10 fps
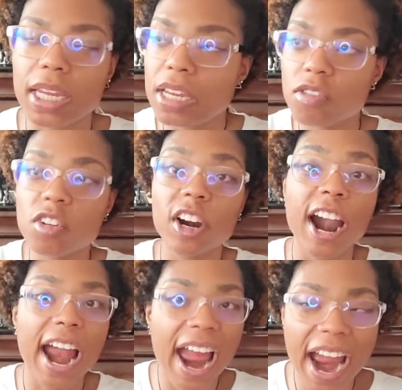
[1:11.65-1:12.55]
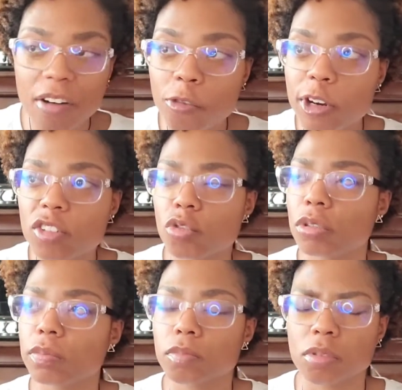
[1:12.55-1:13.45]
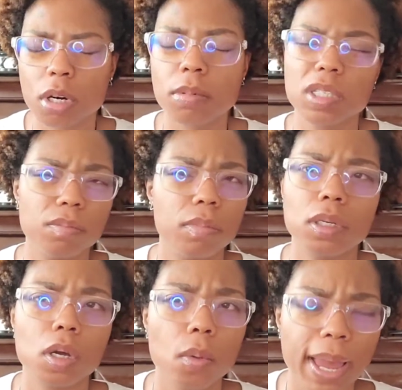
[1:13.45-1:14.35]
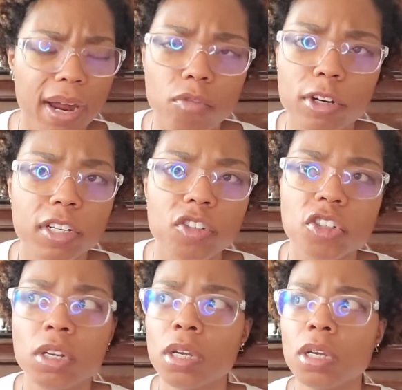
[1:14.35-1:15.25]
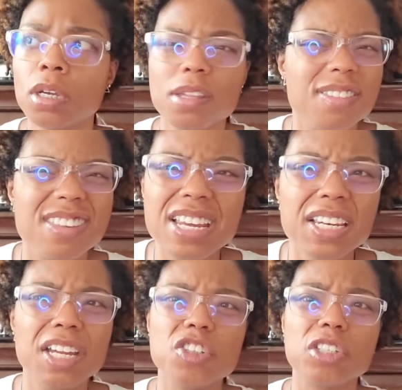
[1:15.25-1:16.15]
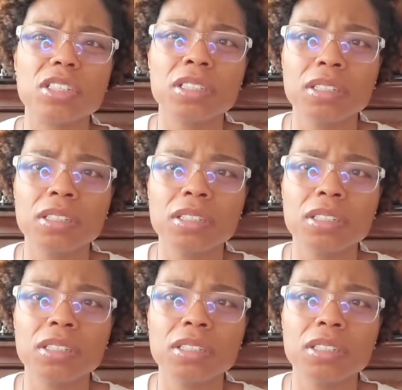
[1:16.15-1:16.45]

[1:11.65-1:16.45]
he's your average or probably below average teenager.